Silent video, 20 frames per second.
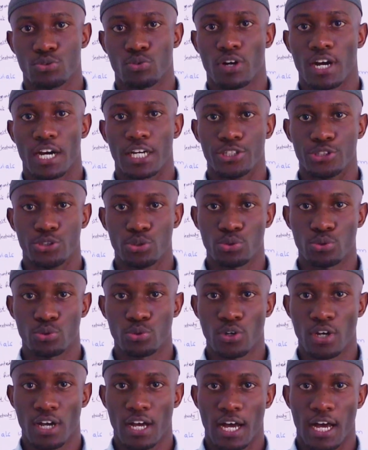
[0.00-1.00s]
you can
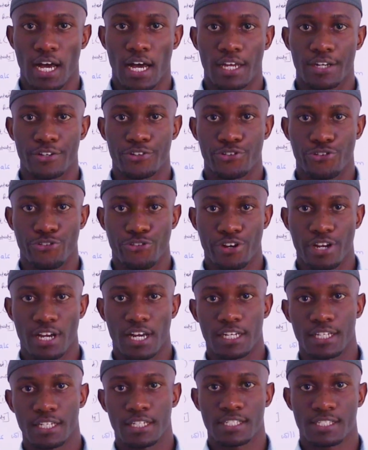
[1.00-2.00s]
do, and you
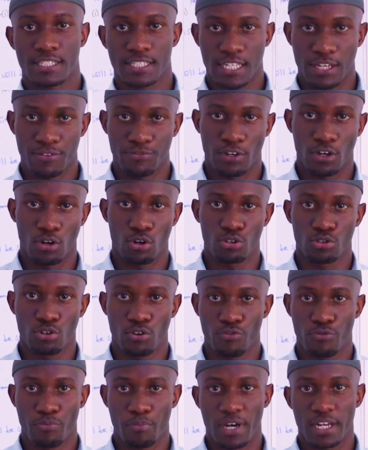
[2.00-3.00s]
really save a lot
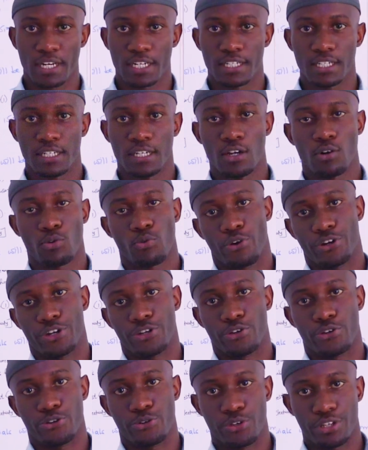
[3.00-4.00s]
of money
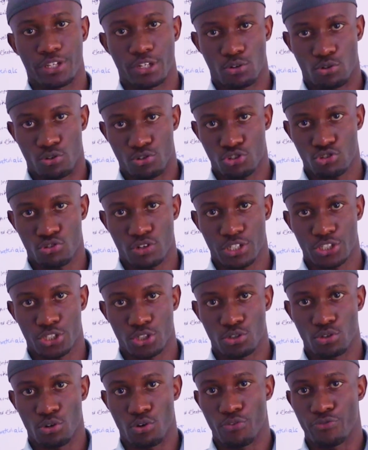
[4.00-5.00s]
when you're doing
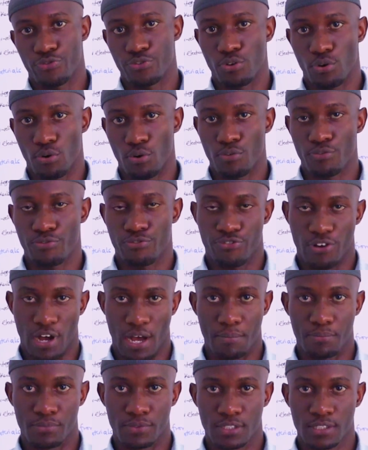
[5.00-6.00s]
construction of your
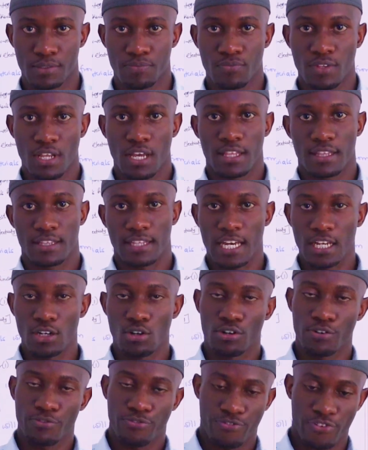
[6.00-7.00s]
farms.
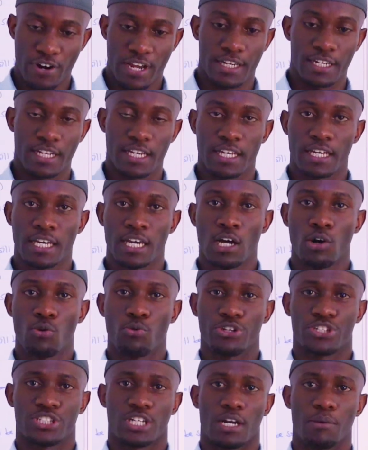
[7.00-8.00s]
Then on Friday
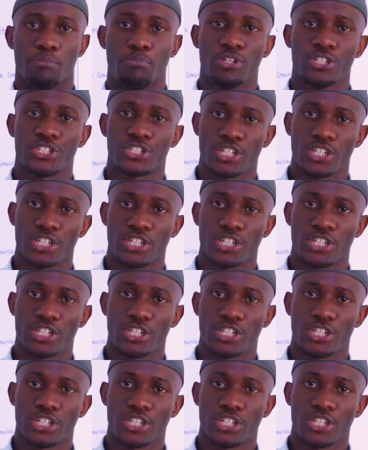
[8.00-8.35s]
we shall be